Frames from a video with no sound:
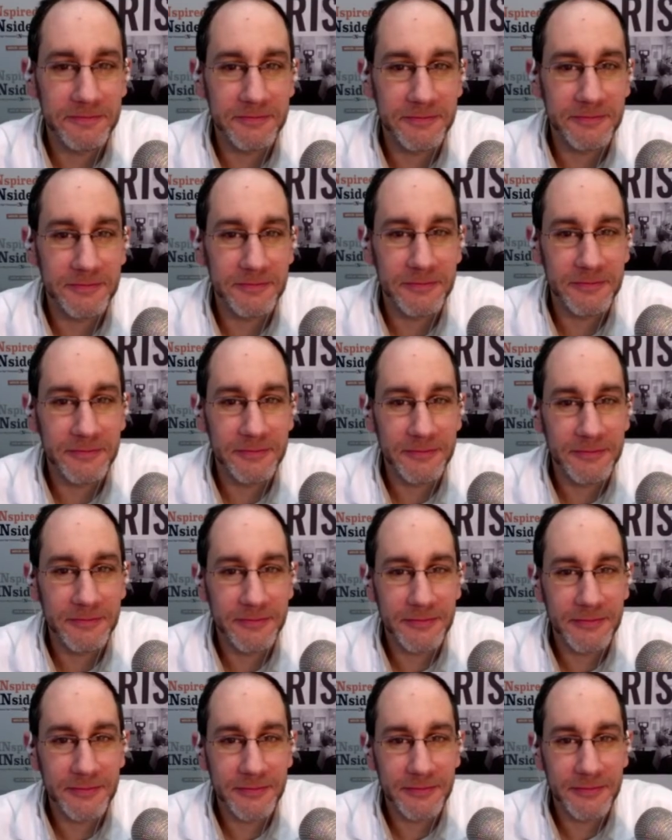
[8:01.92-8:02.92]

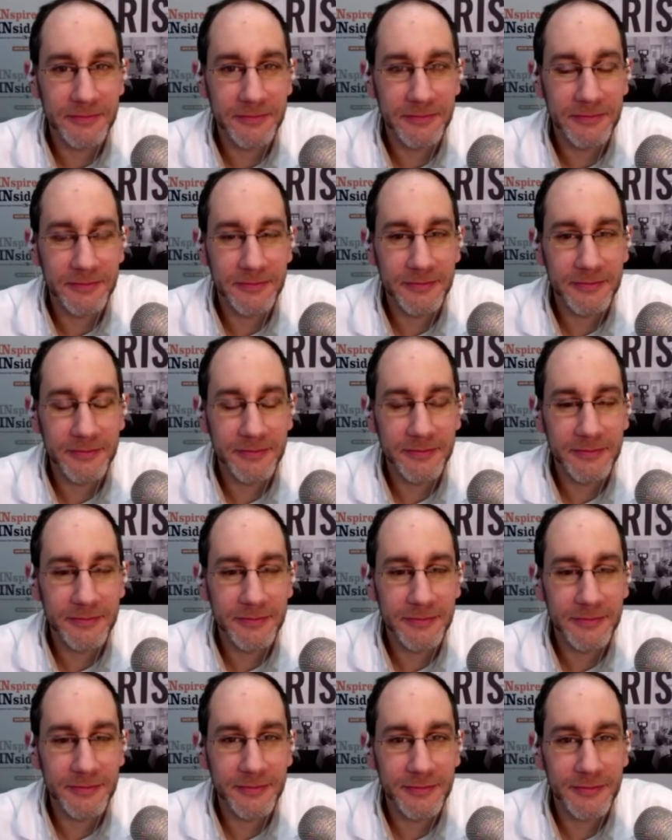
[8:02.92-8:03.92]

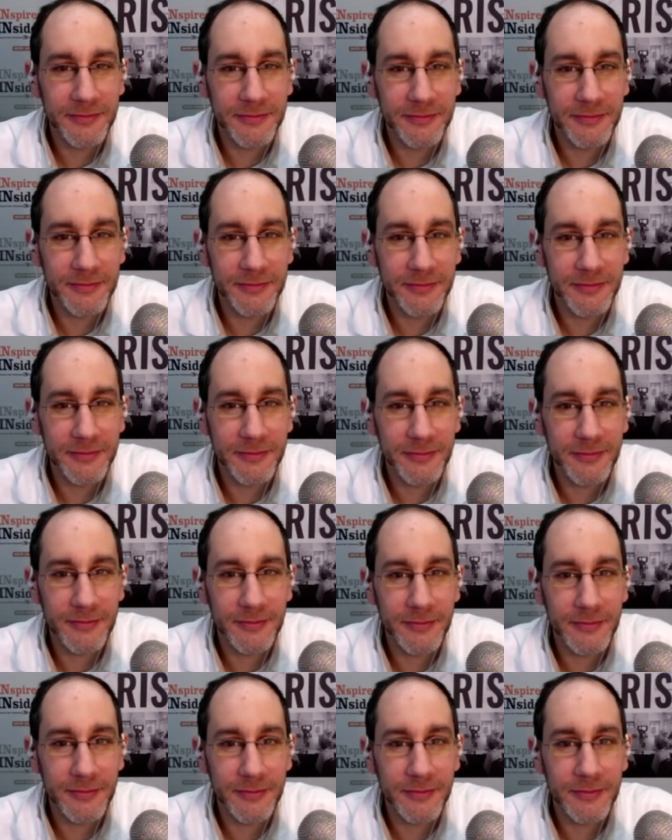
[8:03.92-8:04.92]

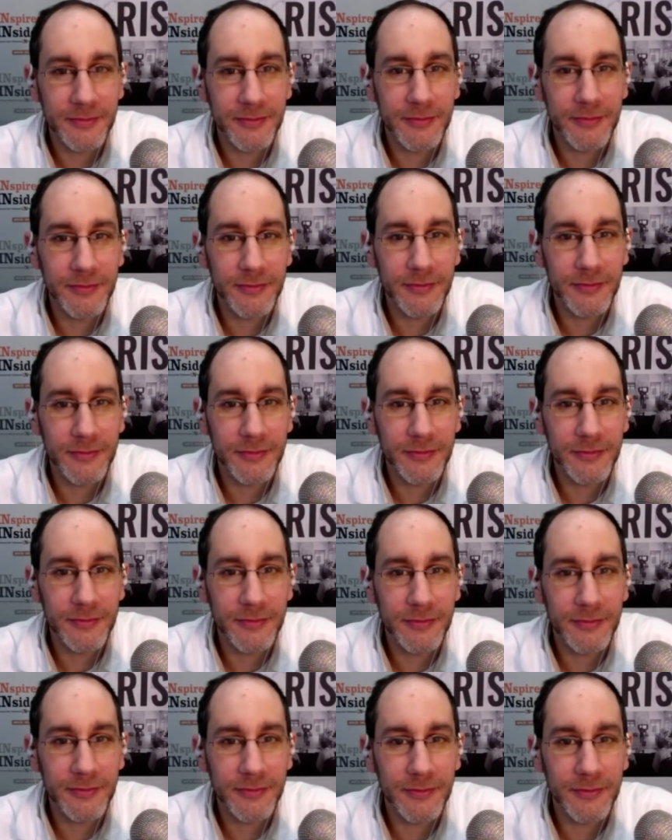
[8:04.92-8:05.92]

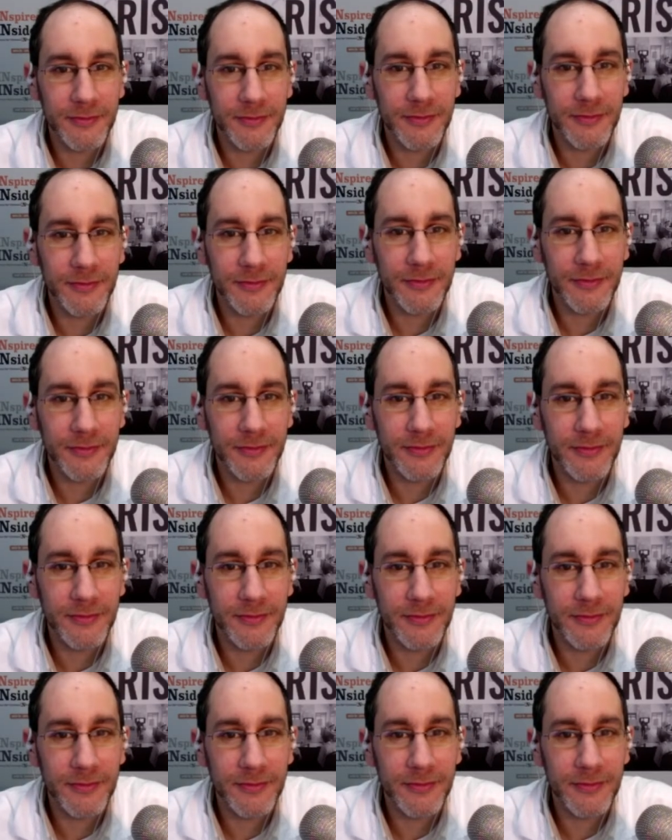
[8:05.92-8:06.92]

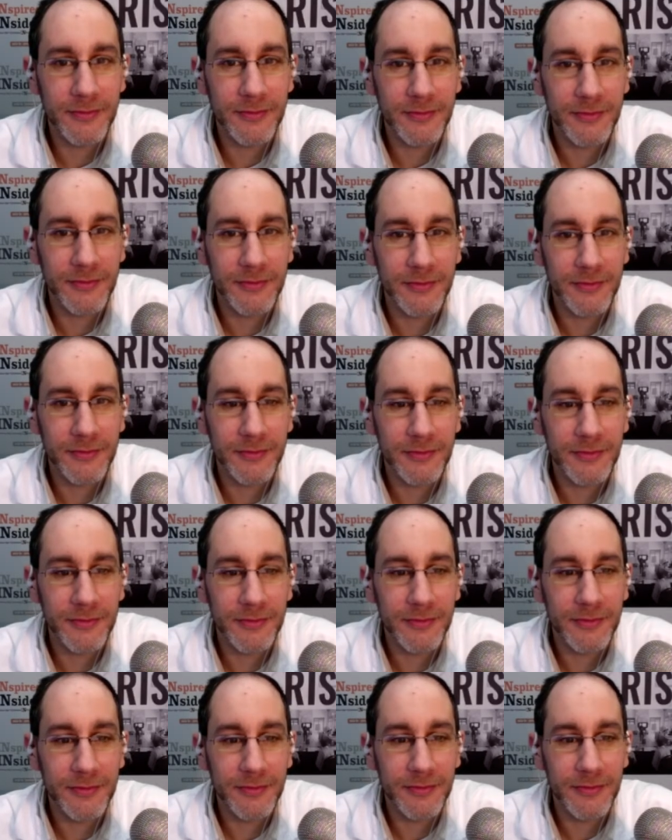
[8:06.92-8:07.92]

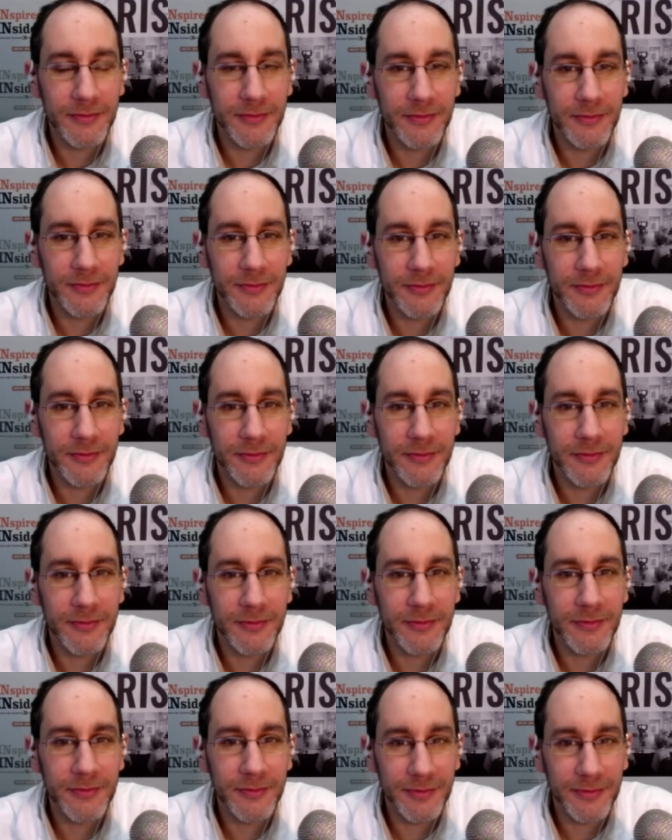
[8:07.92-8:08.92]

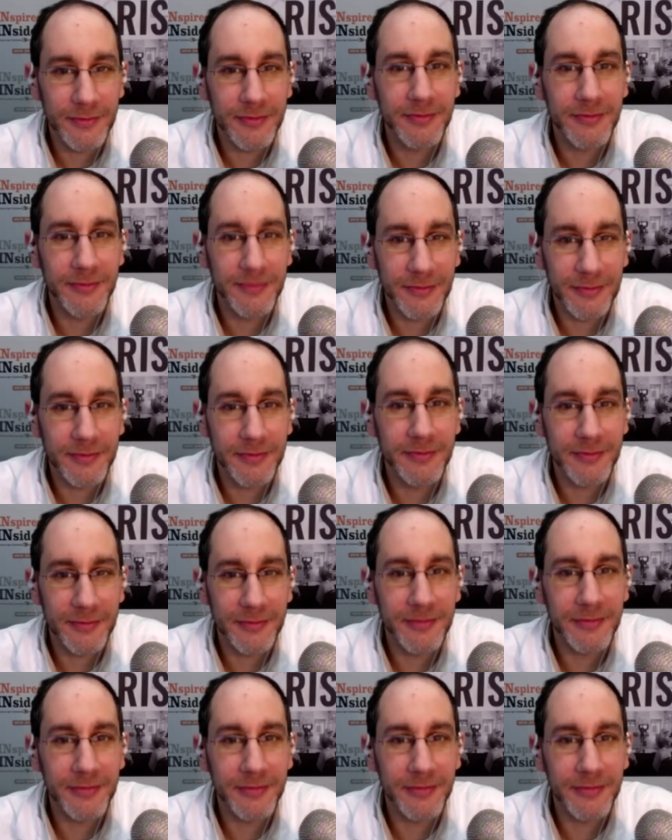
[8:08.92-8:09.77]
This person isn't speaking.